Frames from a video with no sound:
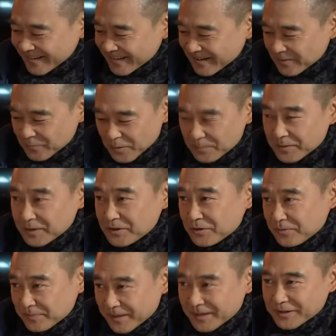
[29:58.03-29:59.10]
It won't be
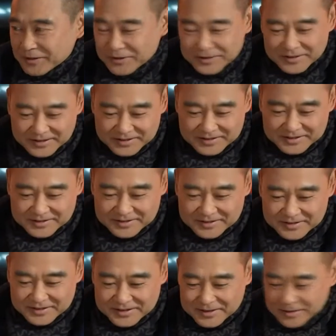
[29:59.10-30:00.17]
too much. It's
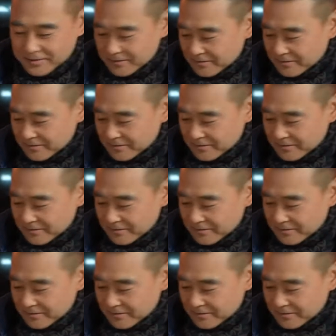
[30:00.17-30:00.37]
just